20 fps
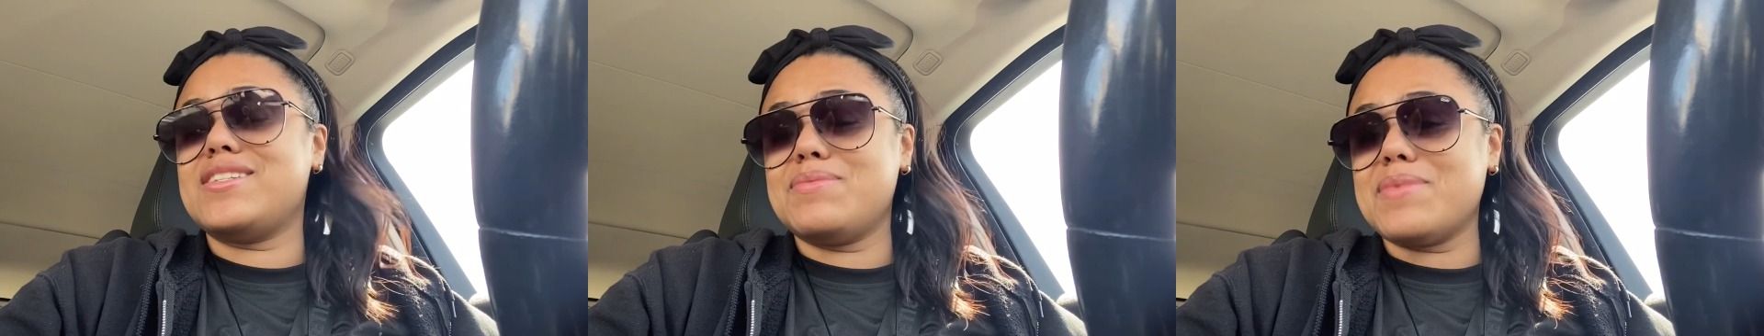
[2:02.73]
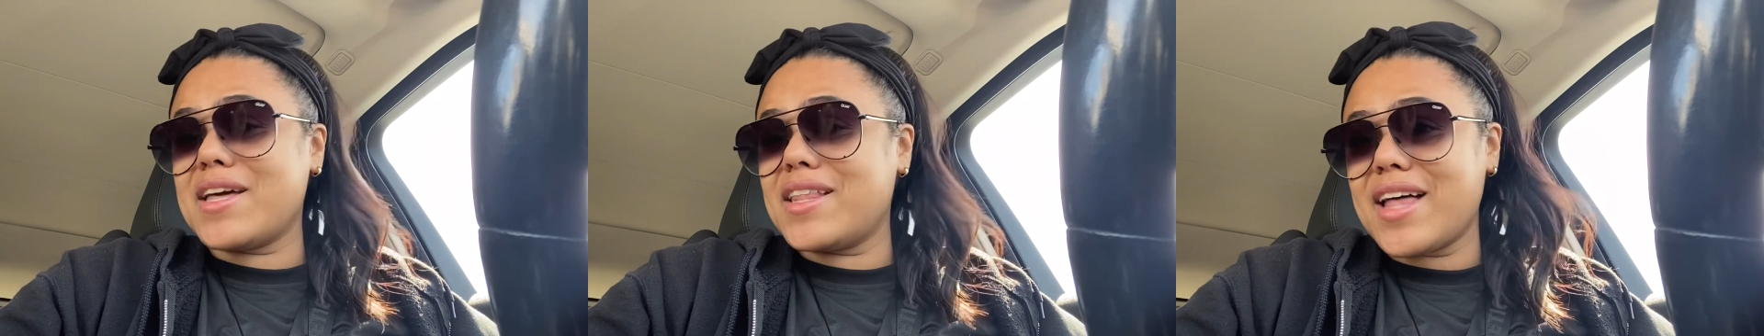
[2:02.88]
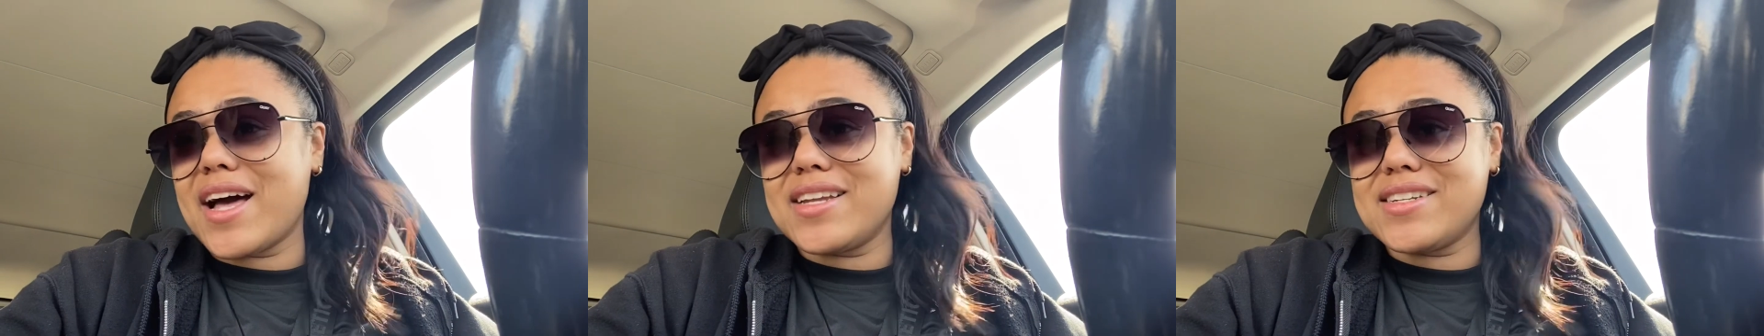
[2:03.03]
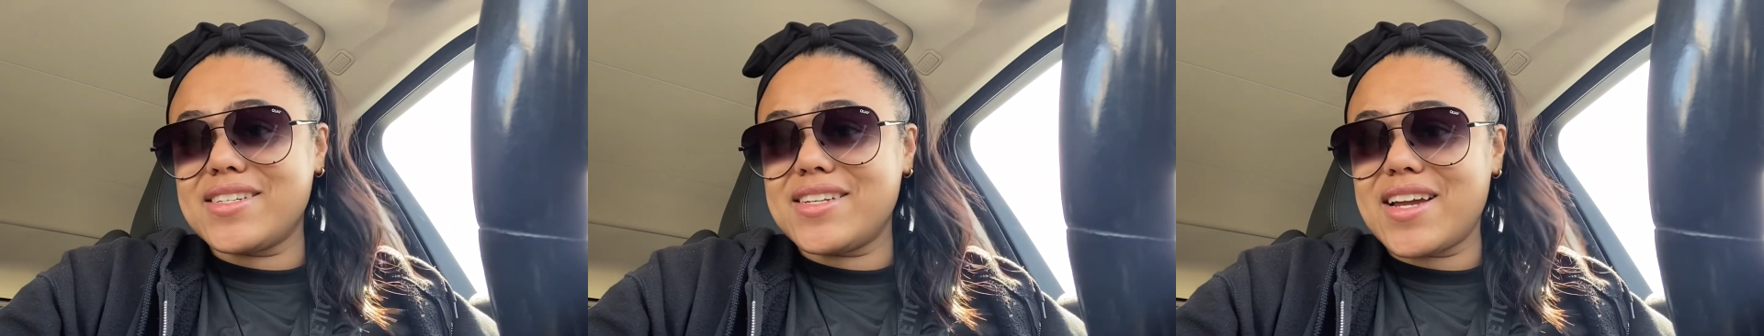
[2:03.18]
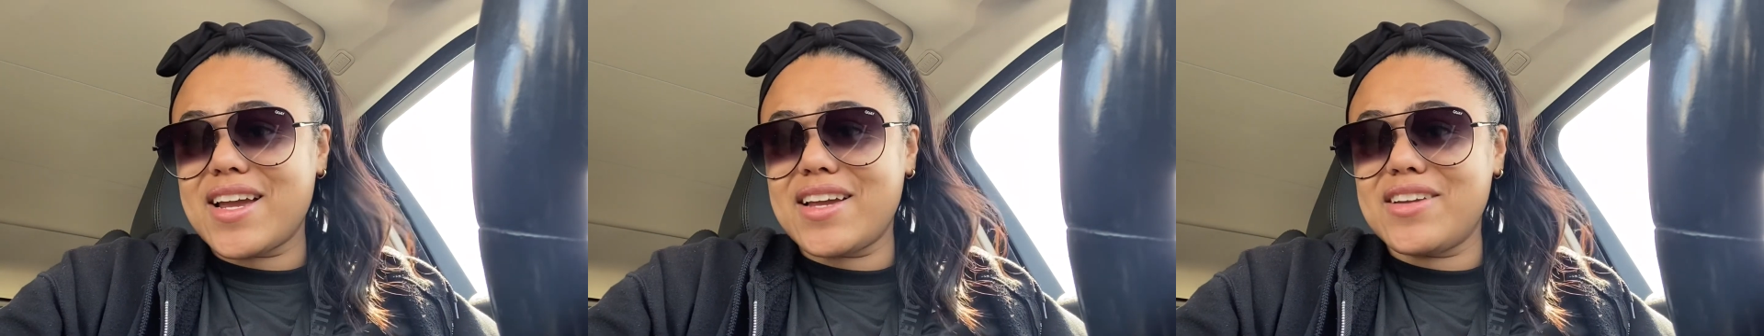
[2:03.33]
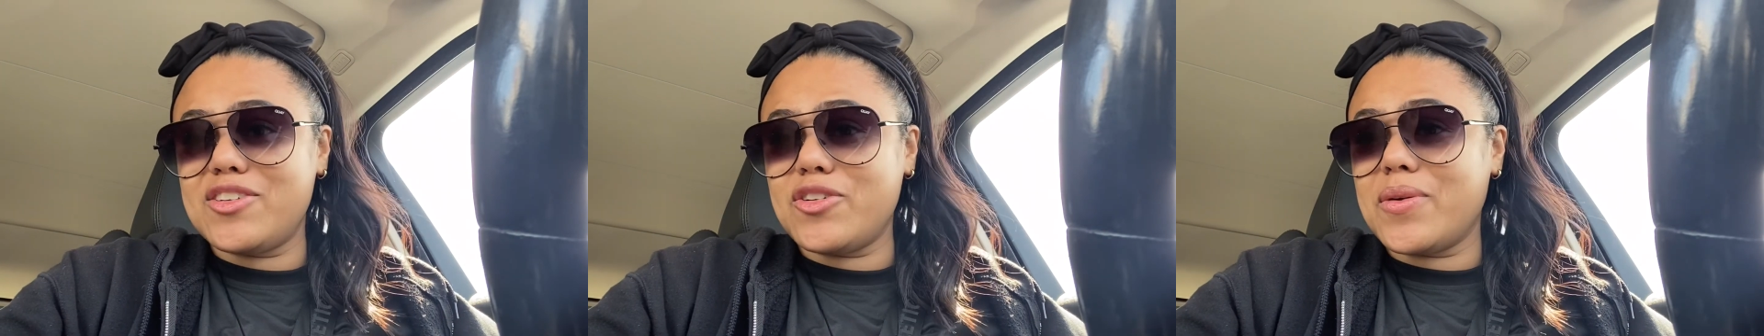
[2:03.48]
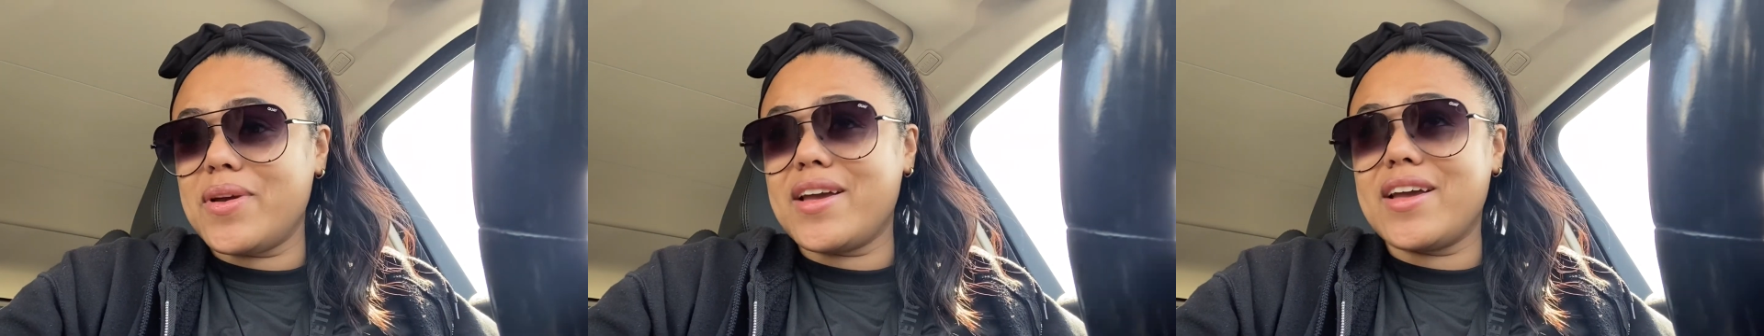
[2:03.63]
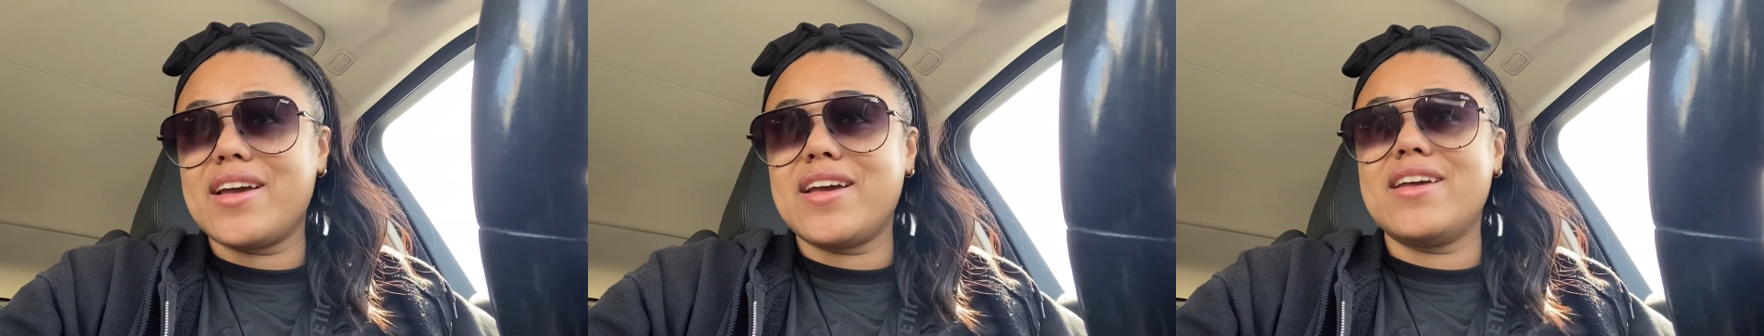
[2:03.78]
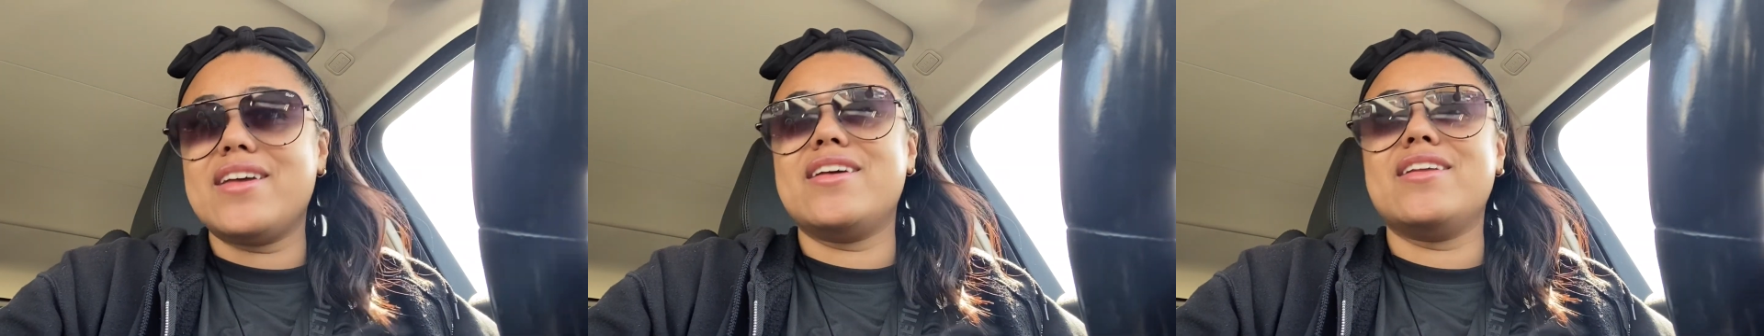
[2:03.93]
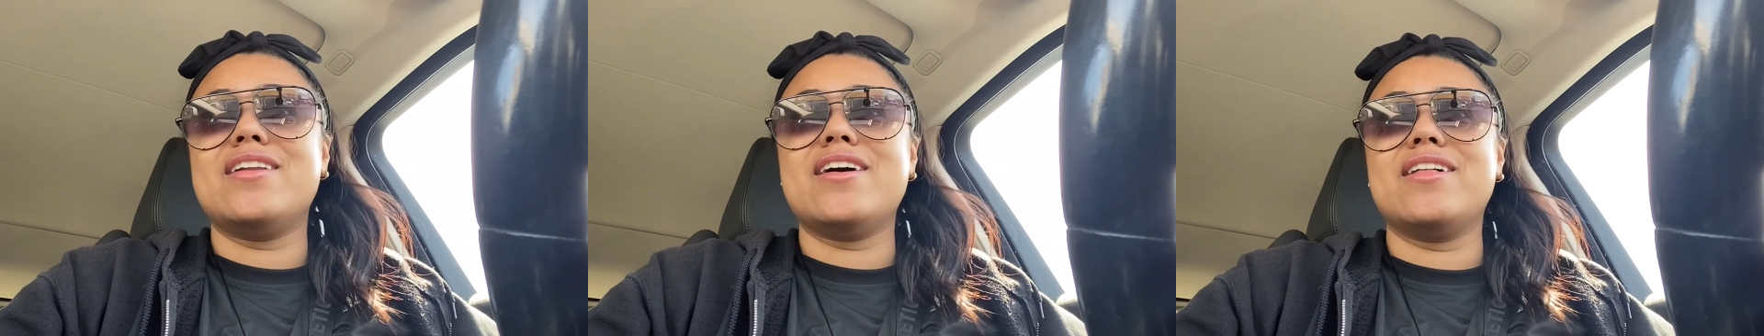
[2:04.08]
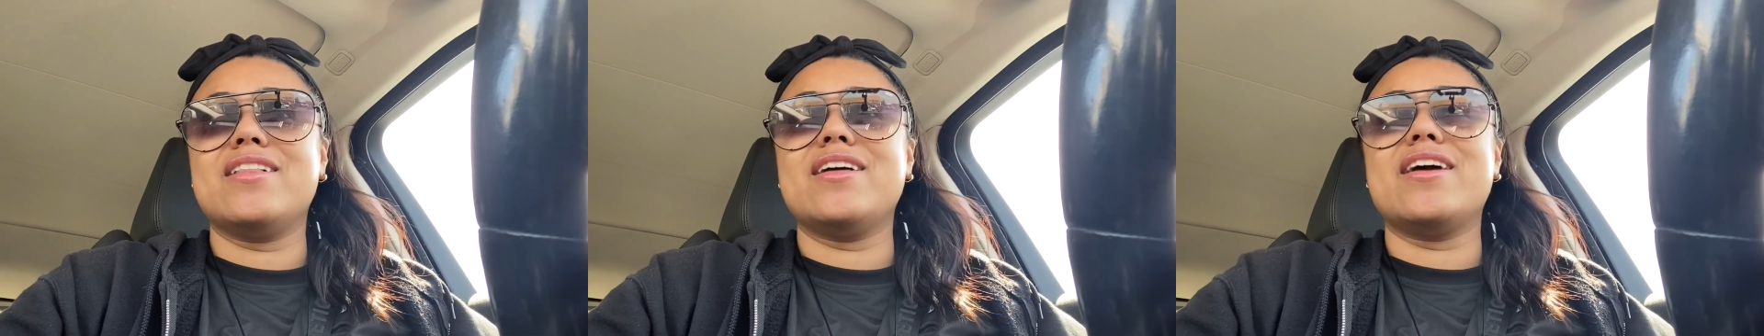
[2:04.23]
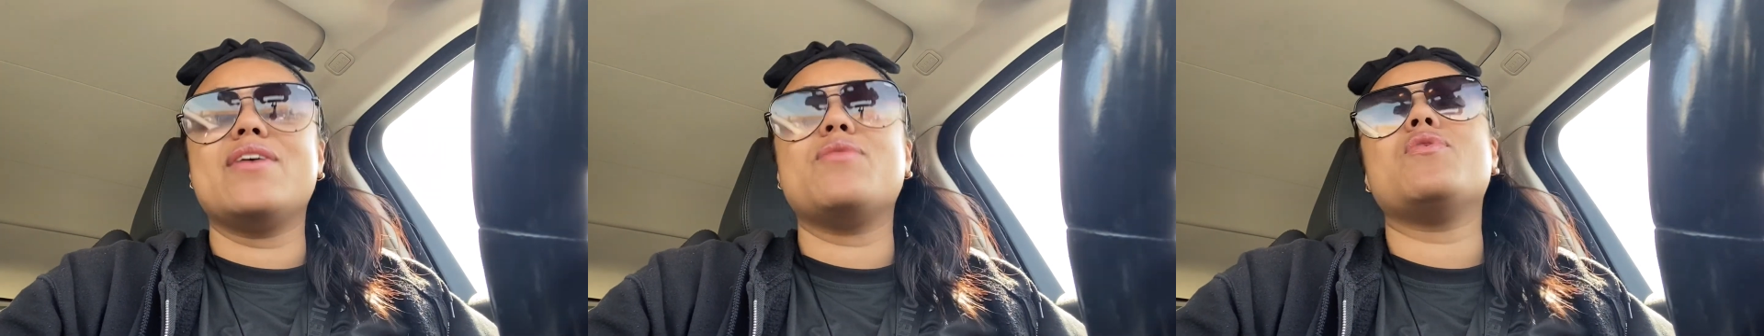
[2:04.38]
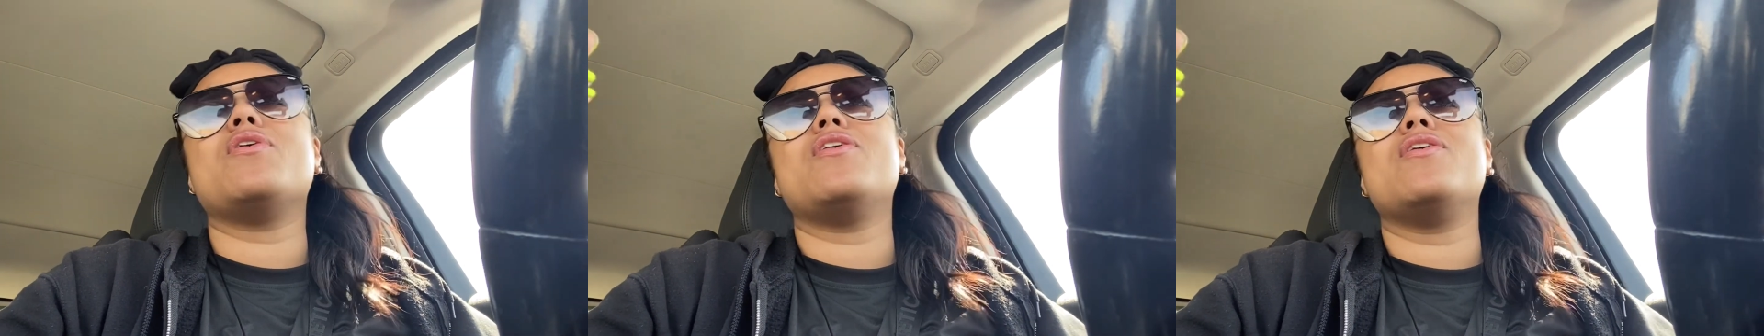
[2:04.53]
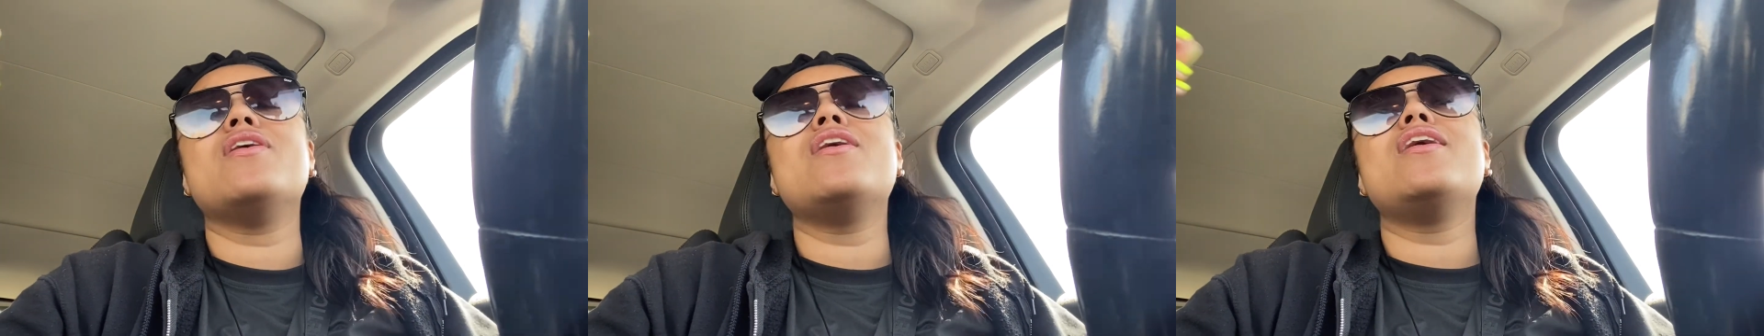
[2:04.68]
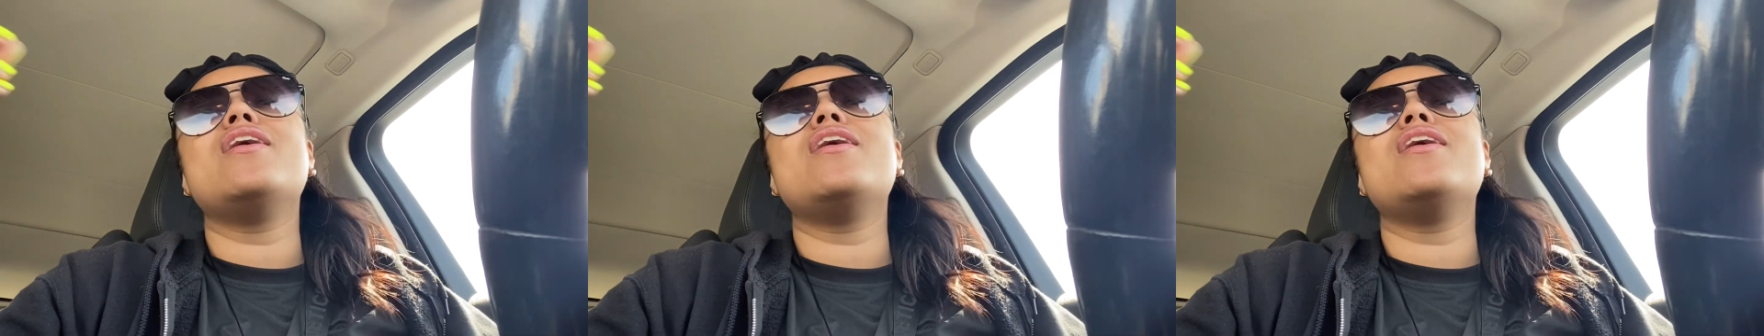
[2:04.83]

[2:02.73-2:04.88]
my last day doing it in LA. Well,